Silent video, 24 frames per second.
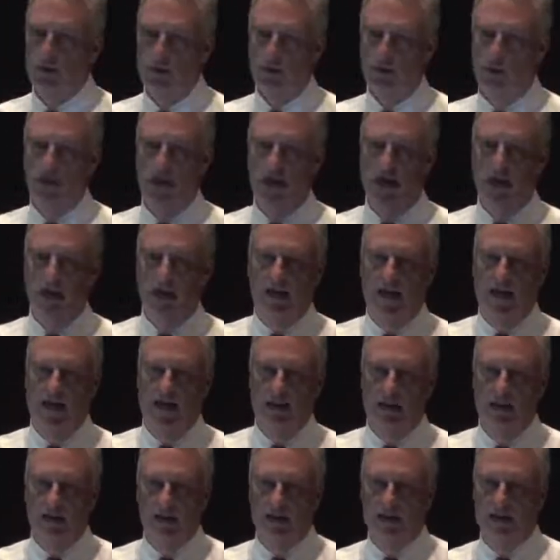to do that
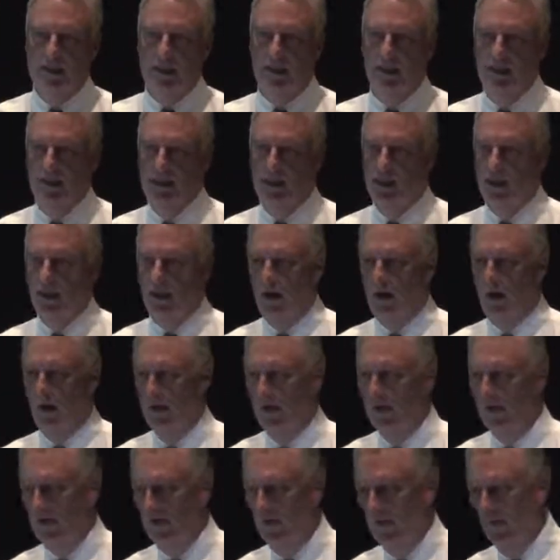analysis
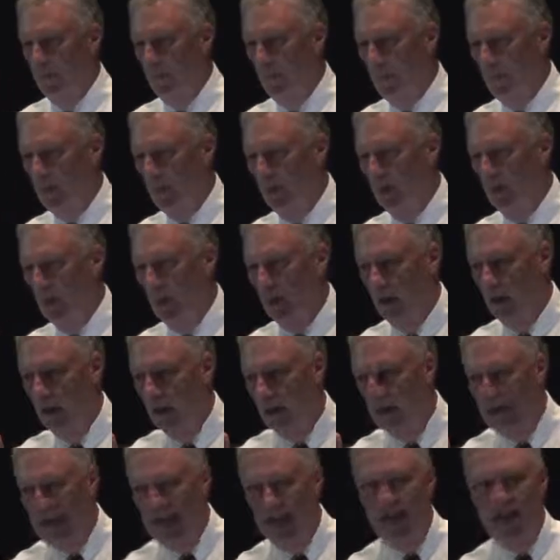of,
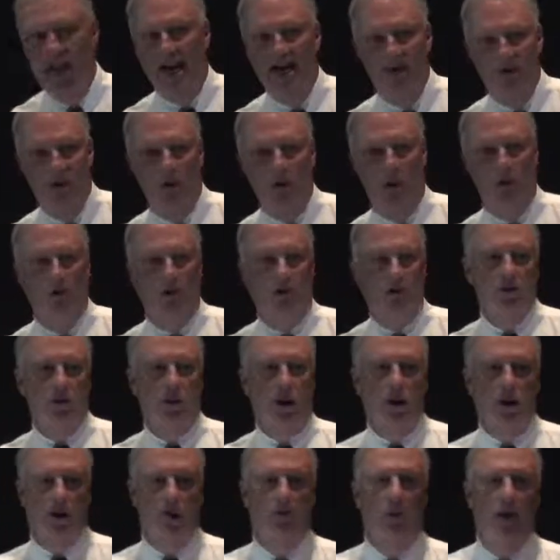can I service
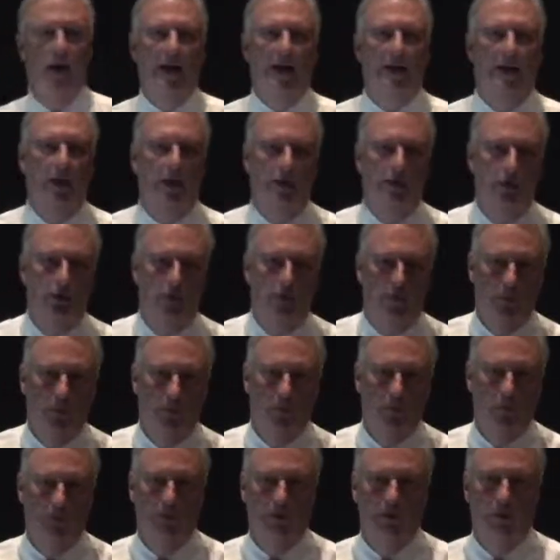all of my
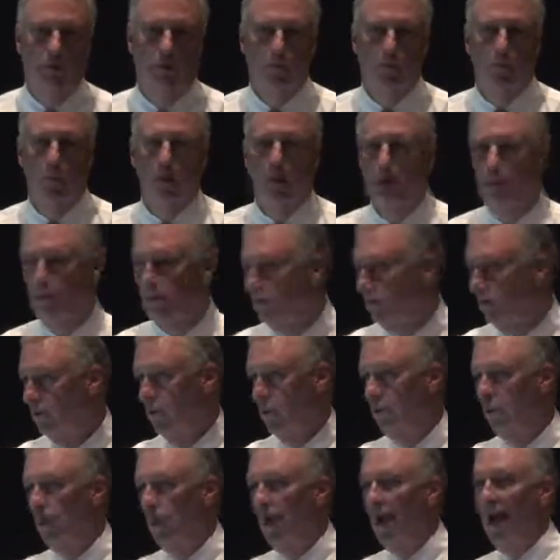customers?
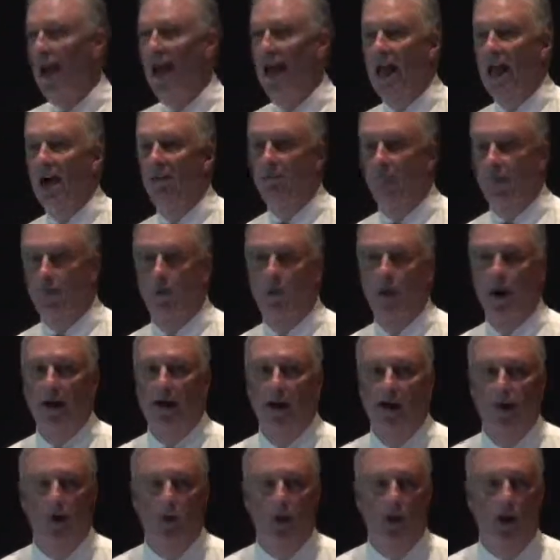Do I have the right
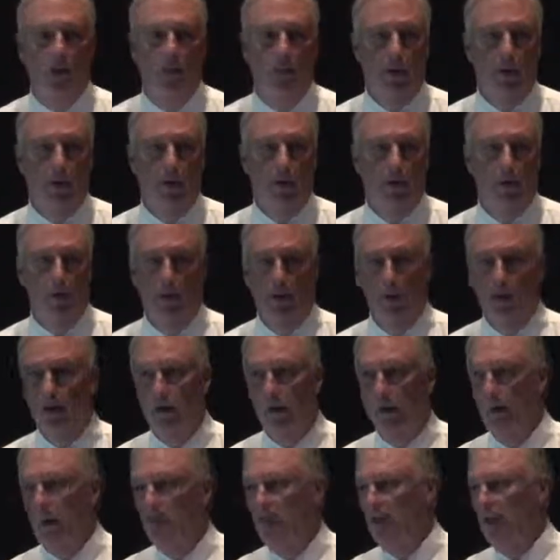equipment?
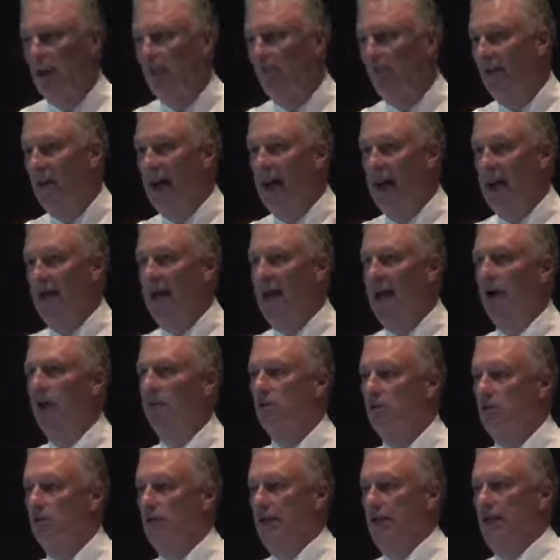If I now
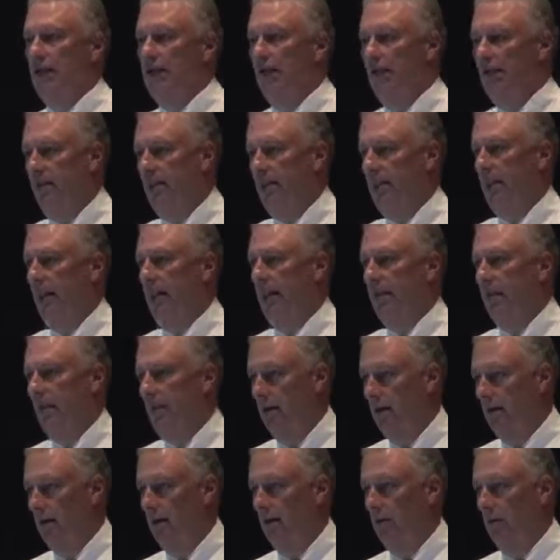see
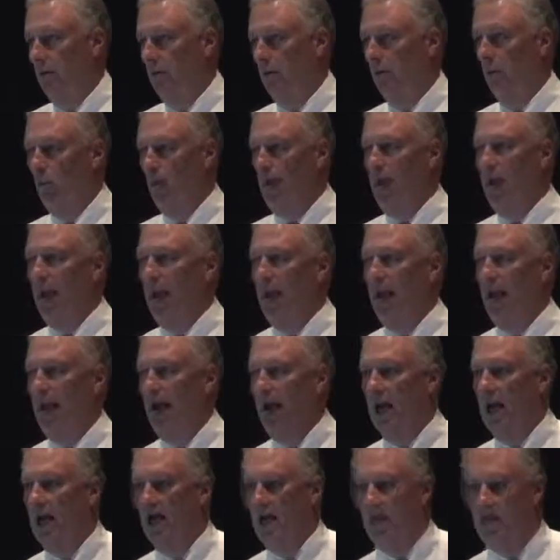that we
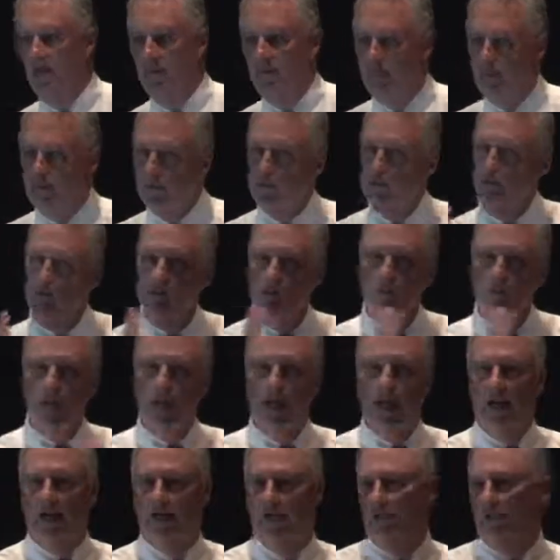have
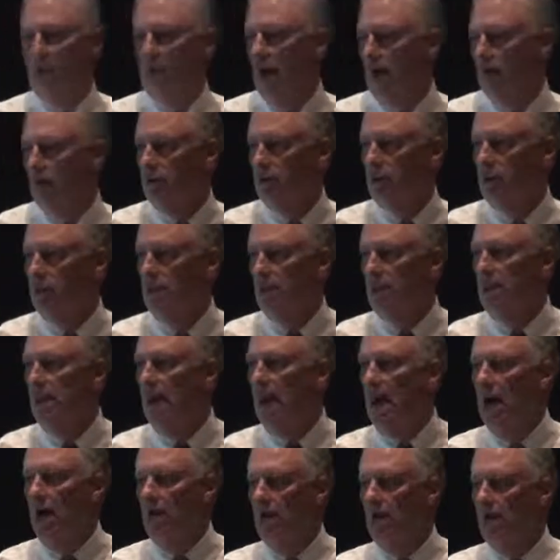X thousands of
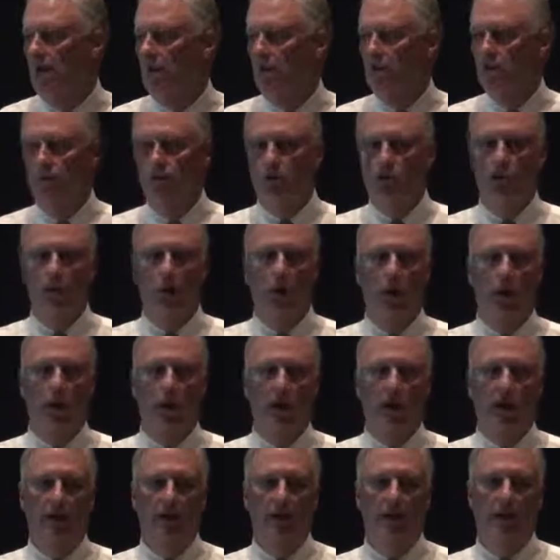dollars
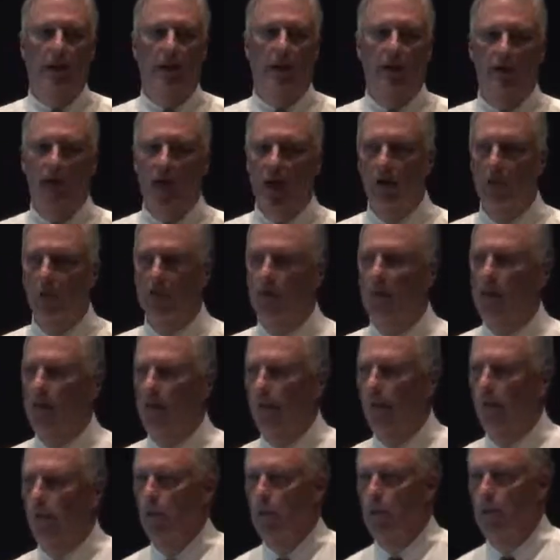going to an
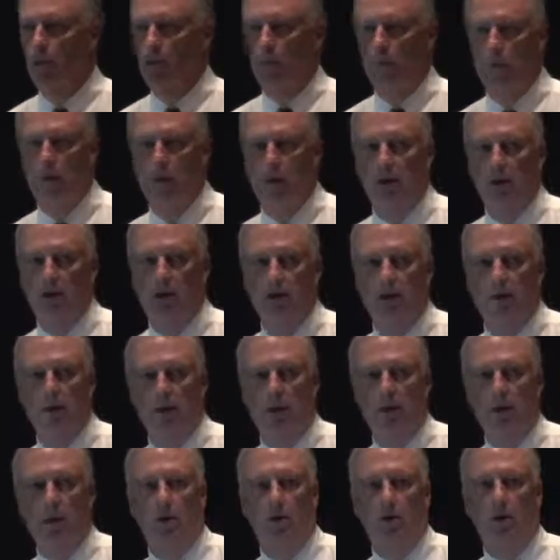outside printer because
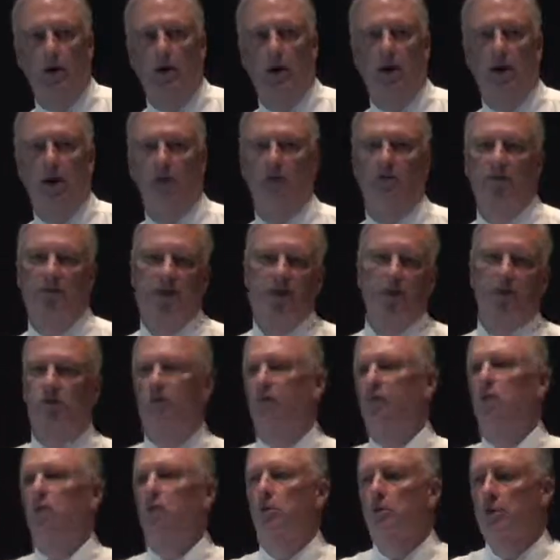we don't have this
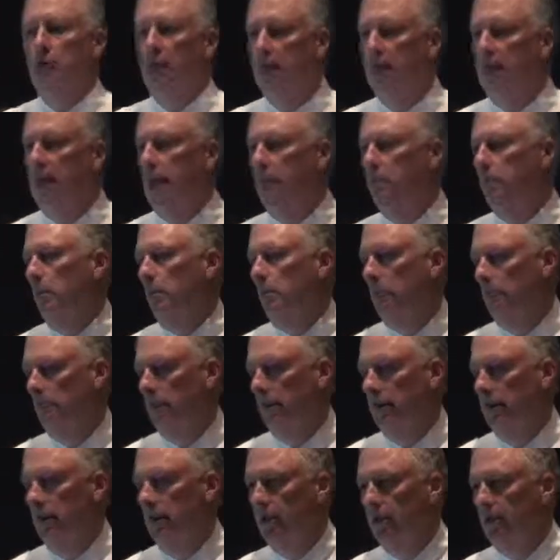folding
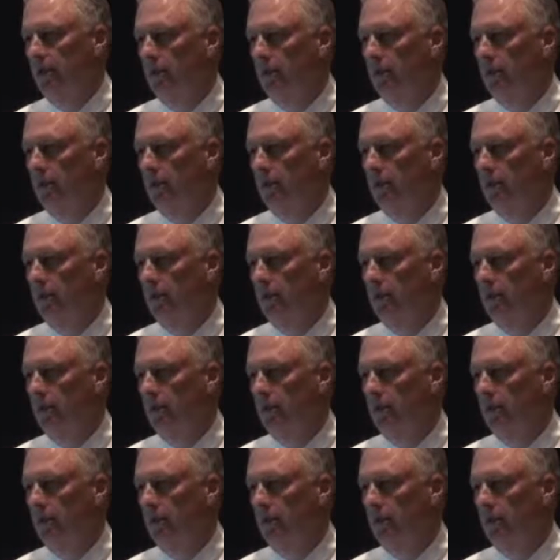capability,